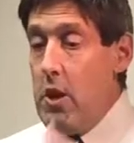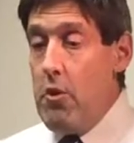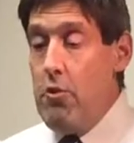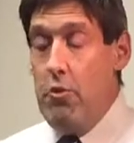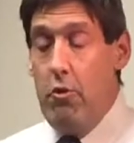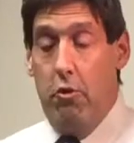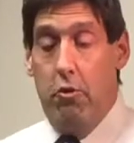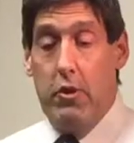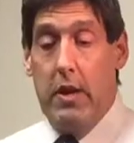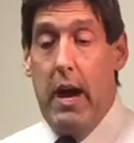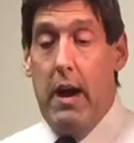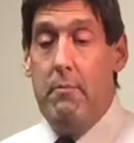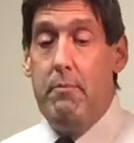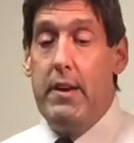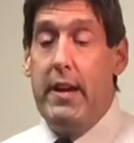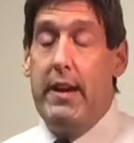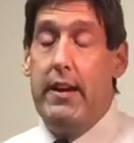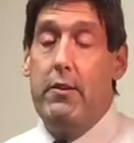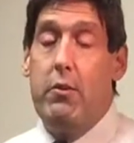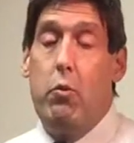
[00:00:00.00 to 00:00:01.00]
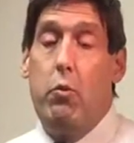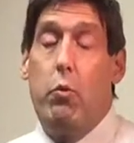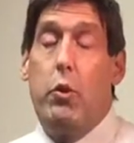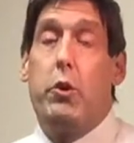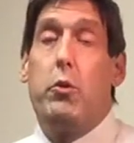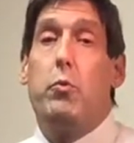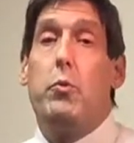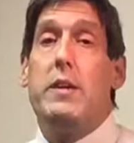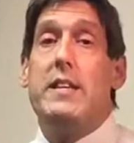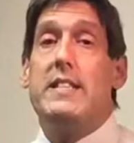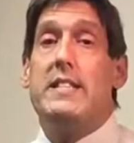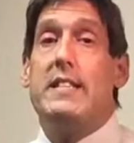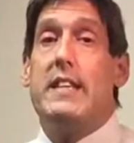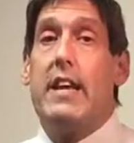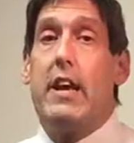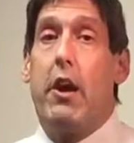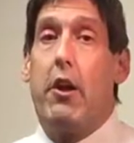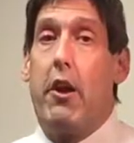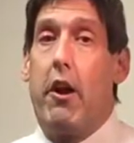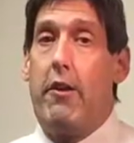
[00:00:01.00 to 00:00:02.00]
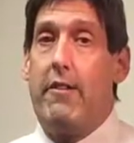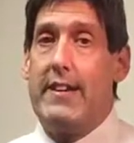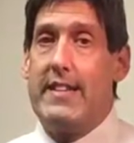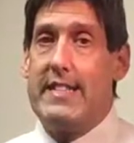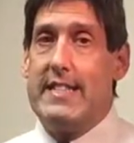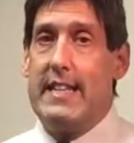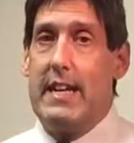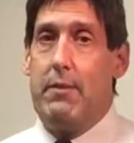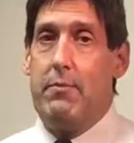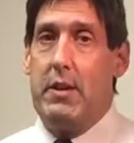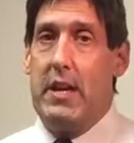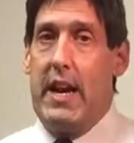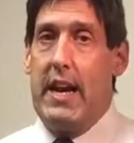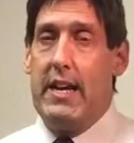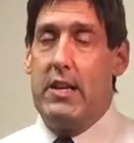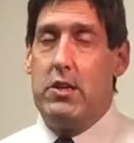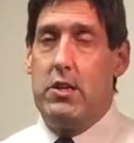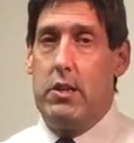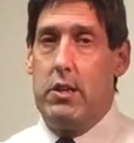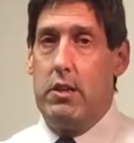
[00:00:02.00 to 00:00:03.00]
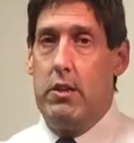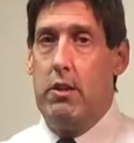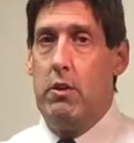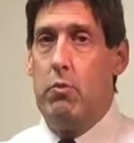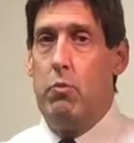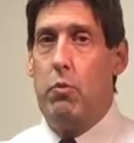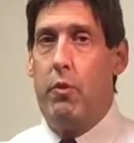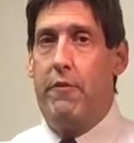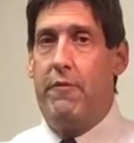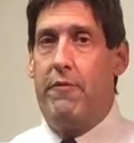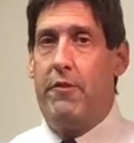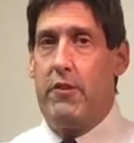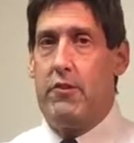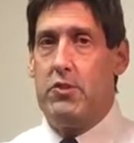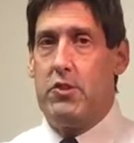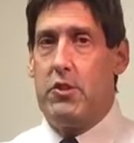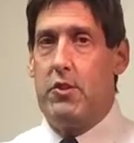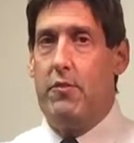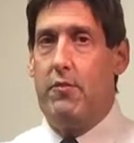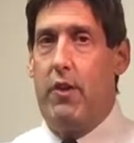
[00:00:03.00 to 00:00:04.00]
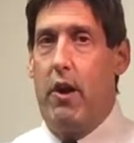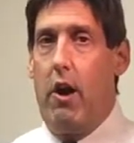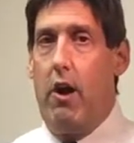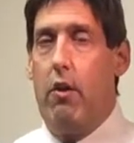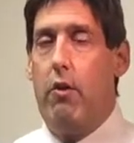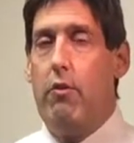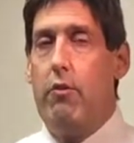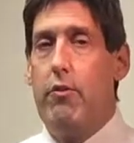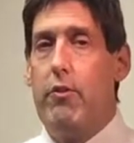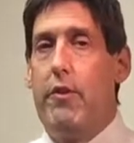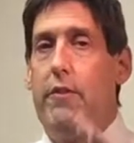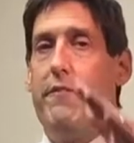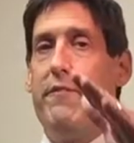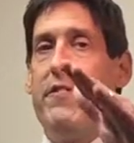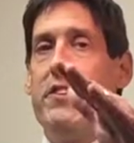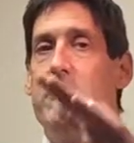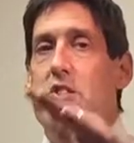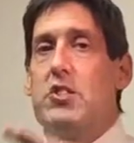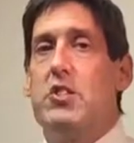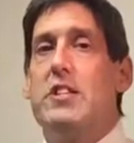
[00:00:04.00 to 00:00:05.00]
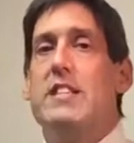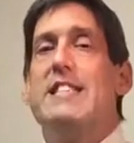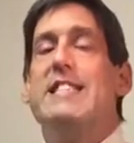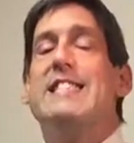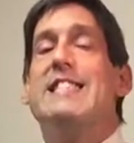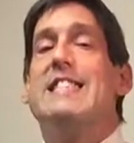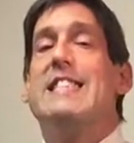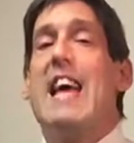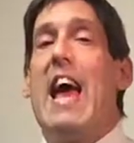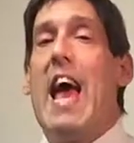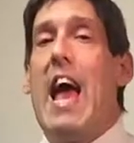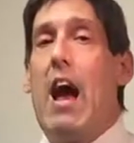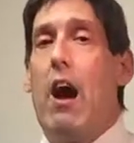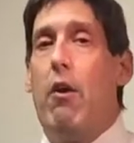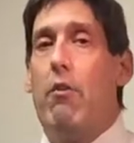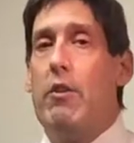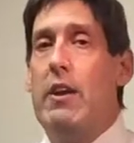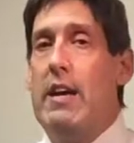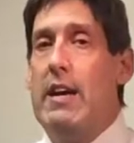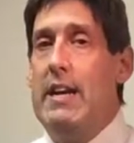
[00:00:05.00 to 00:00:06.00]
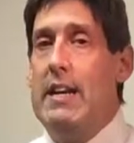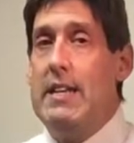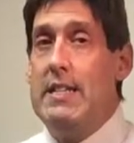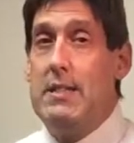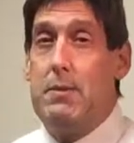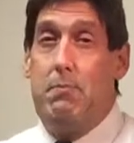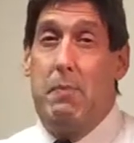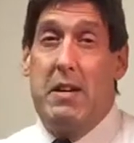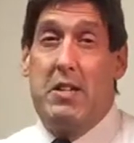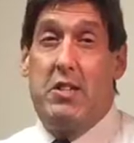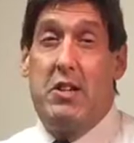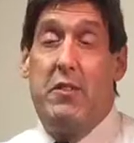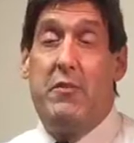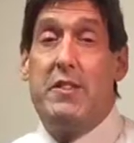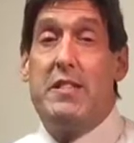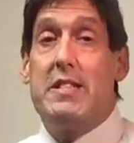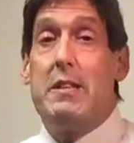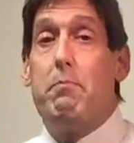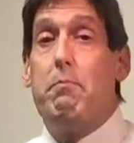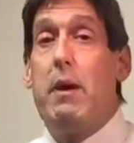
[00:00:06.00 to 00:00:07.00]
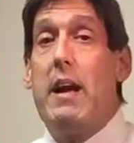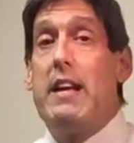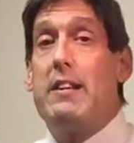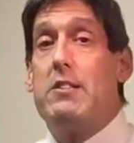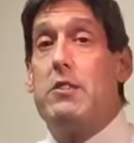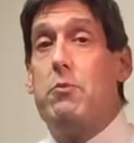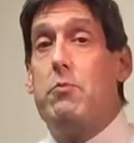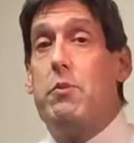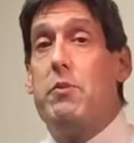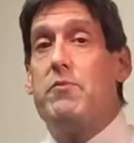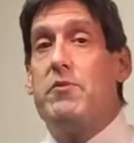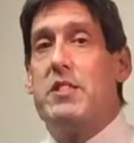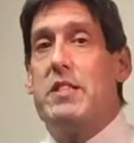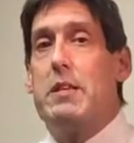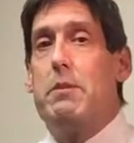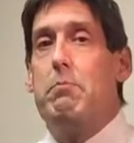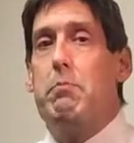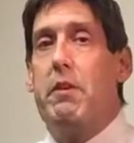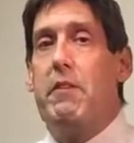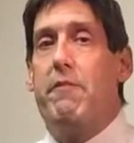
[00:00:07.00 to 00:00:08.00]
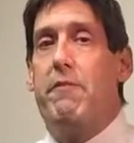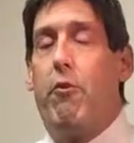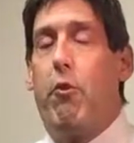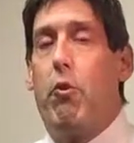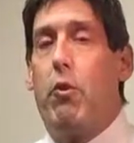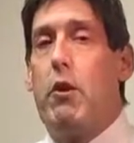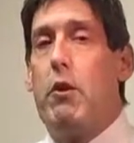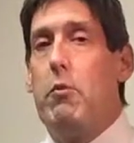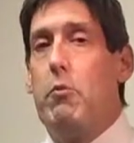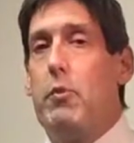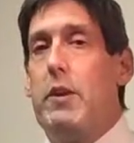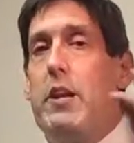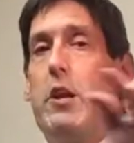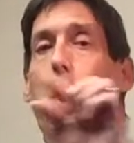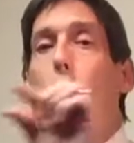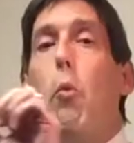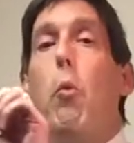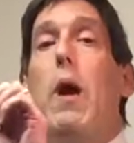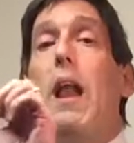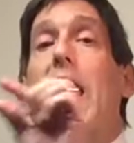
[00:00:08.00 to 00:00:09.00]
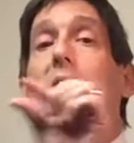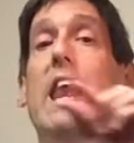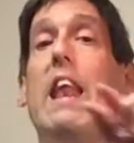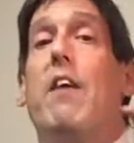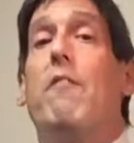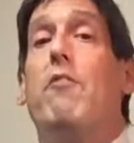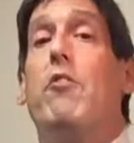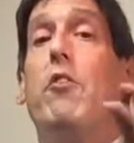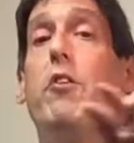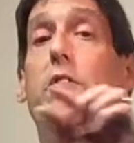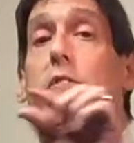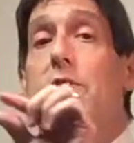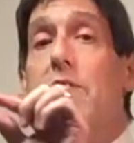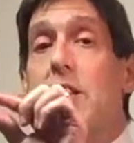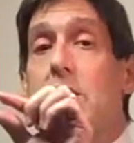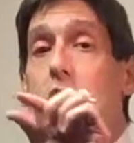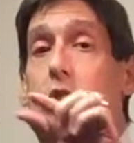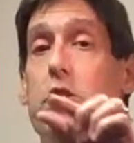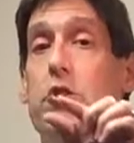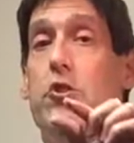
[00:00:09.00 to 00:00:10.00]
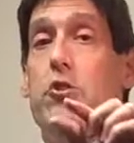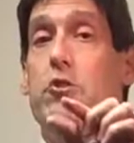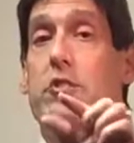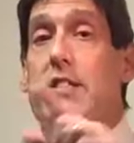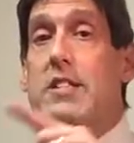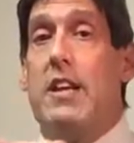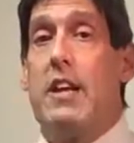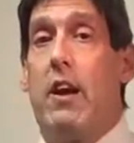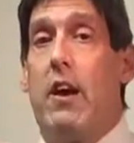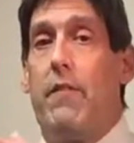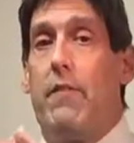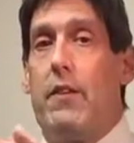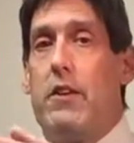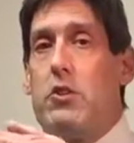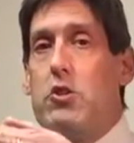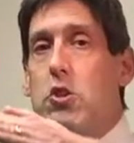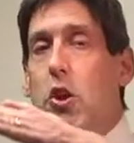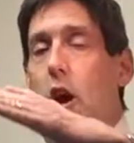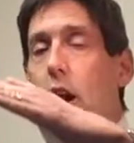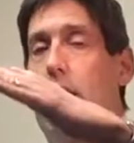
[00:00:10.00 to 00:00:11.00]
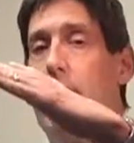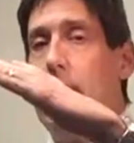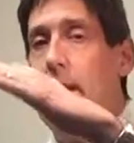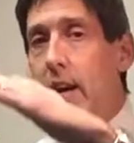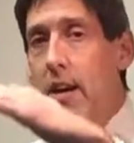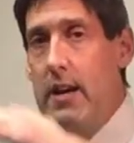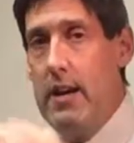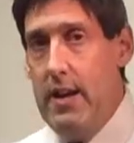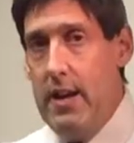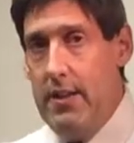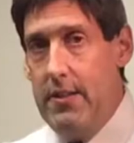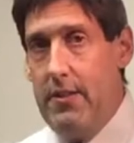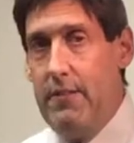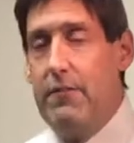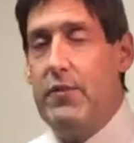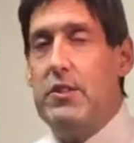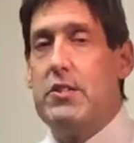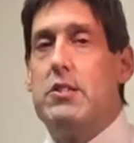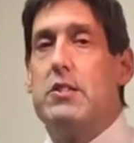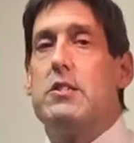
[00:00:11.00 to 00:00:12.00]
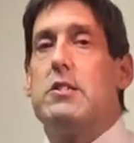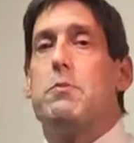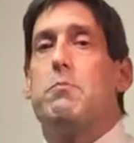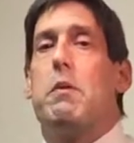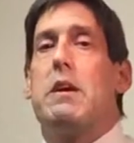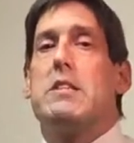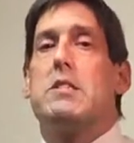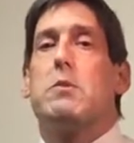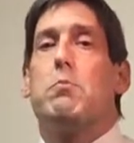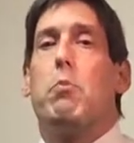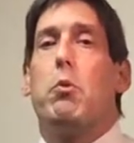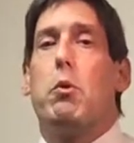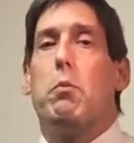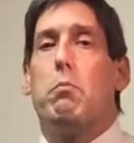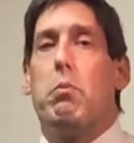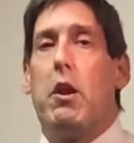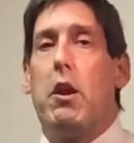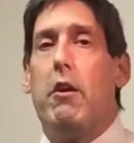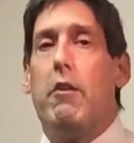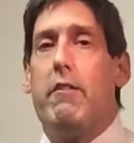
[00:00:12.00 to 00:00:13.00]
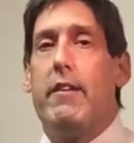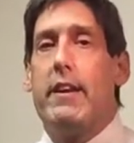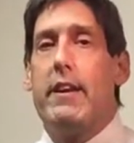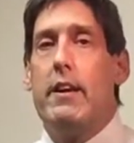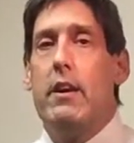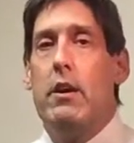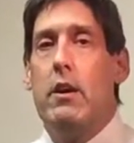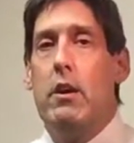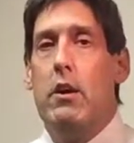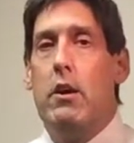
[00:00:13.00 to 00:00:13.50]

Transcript: They'll come in, what do we see on our examination? Well, first of all, their vision is down especially if it's a patient we've seen before and we know what level of vision they're seeing on the chart, the vision's much more blurry.